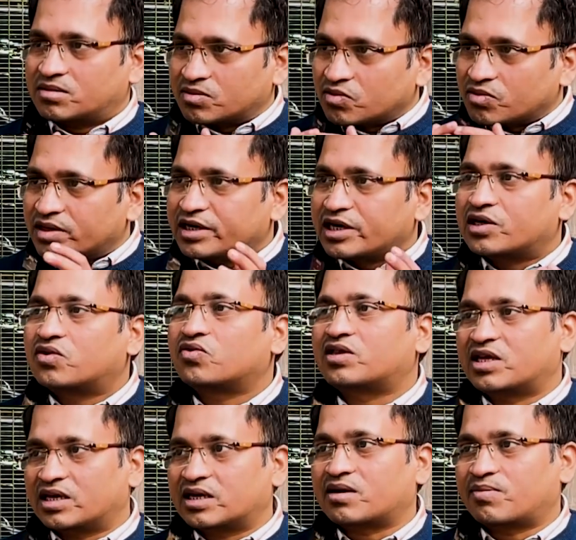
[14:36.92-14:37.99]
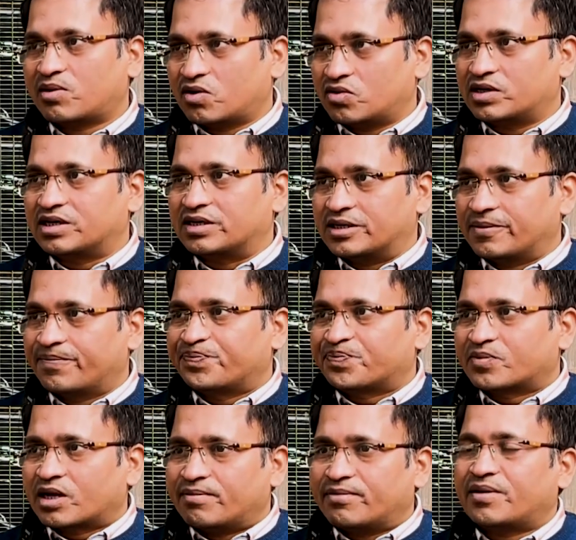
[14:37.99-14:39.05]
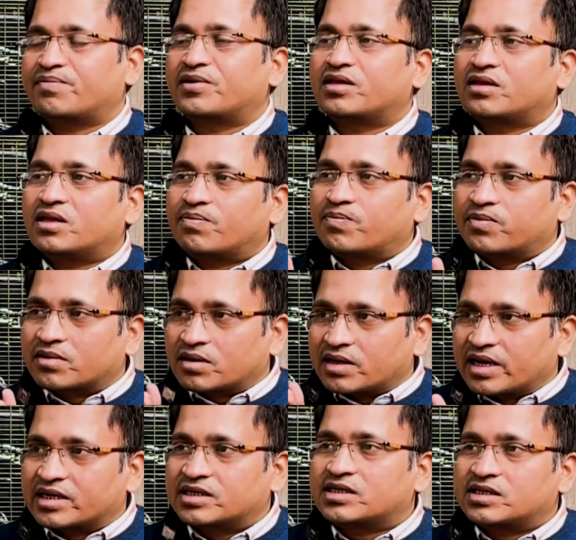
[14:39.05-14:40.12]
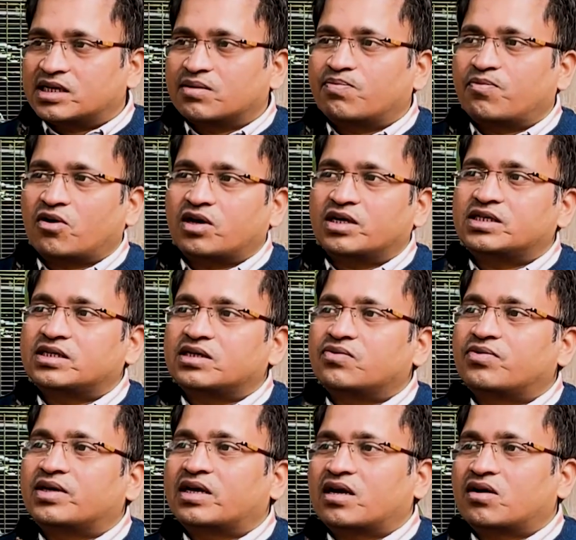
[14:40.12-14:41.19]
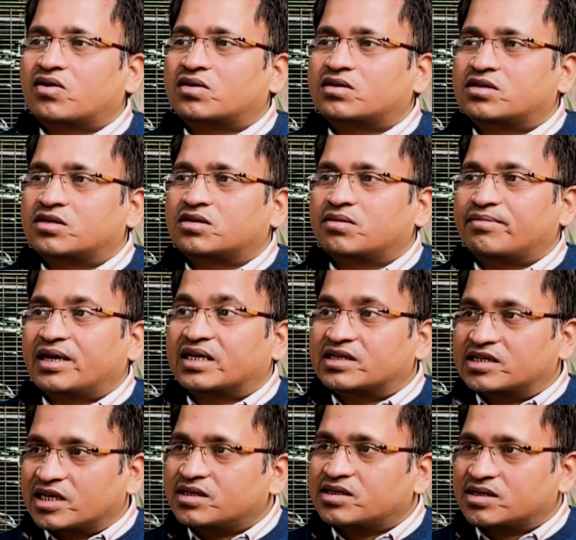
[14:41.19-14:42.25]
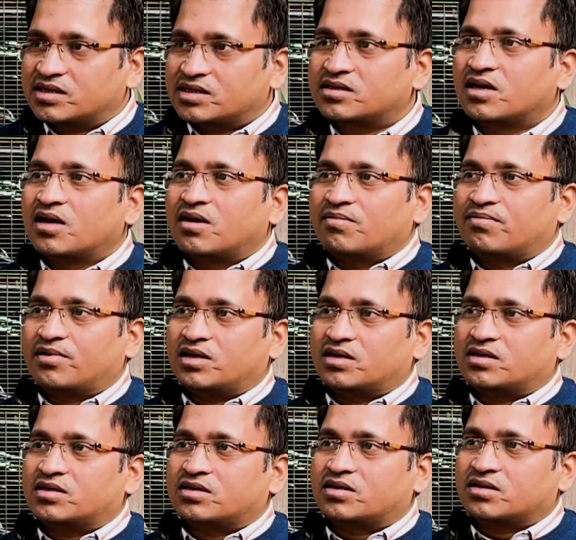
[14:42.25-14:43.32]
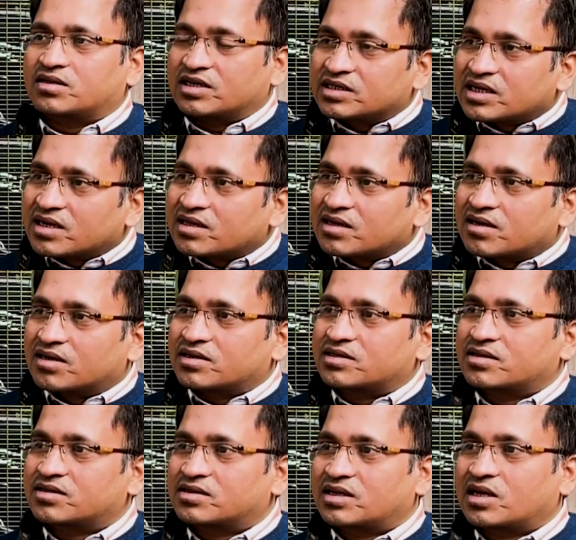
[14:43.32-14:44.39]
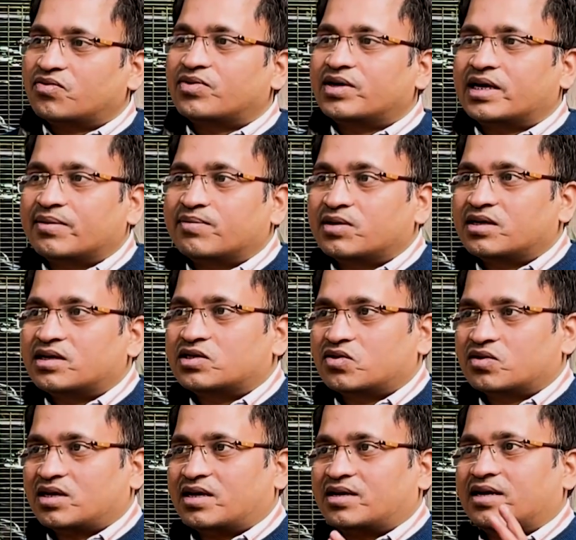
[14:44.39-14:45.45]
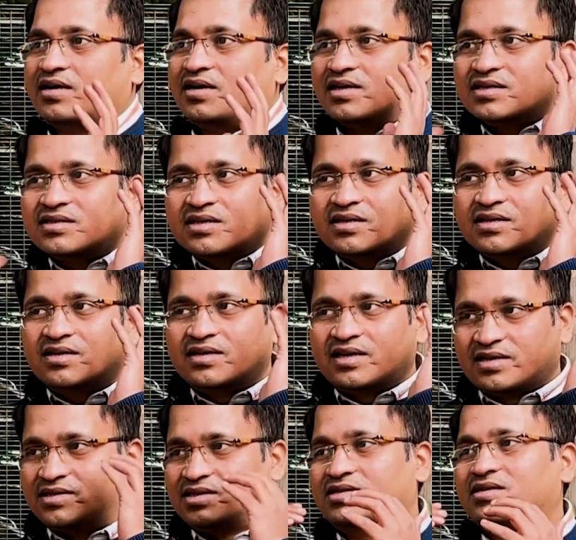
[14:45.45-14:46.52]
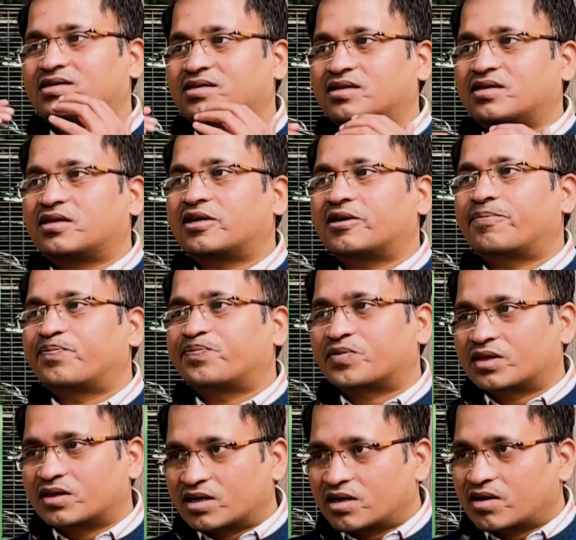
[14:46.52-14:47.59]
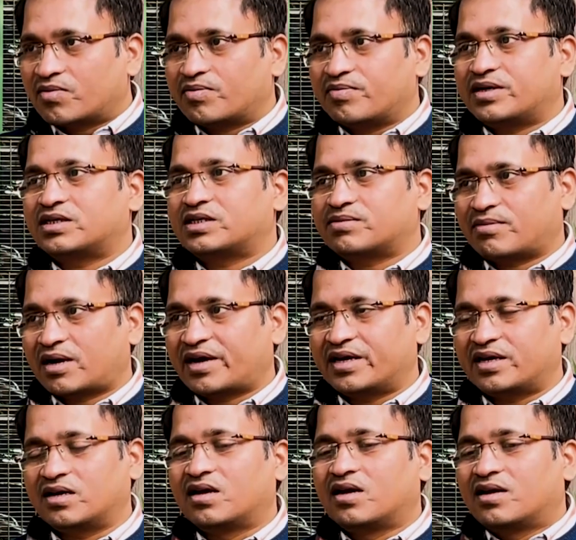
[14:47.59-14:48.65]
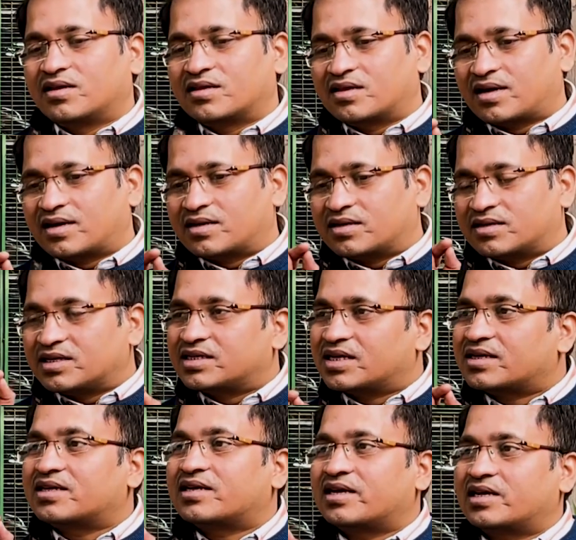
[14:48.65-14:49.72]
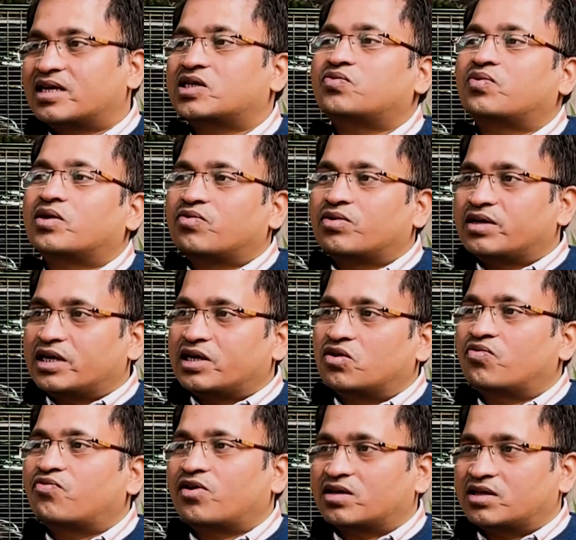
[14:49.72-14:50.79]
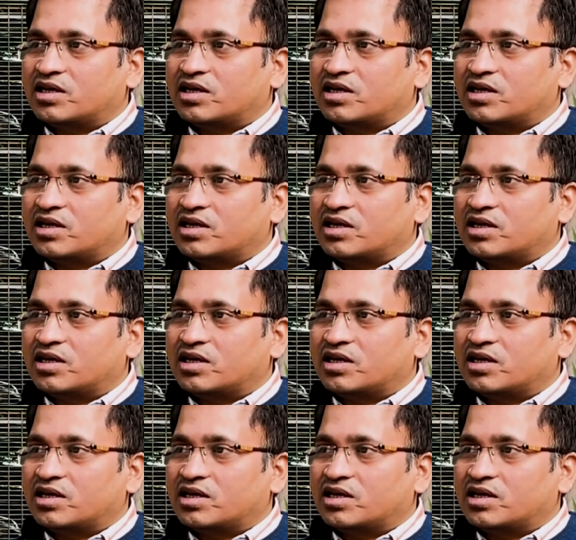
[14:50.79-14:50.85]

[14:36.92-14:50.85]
we need to think about it. Maybe in the existing policy we cannot make changes, but these are the concerns that we tabulate so that at least it registers in the government's mind that these are the areas where we need to further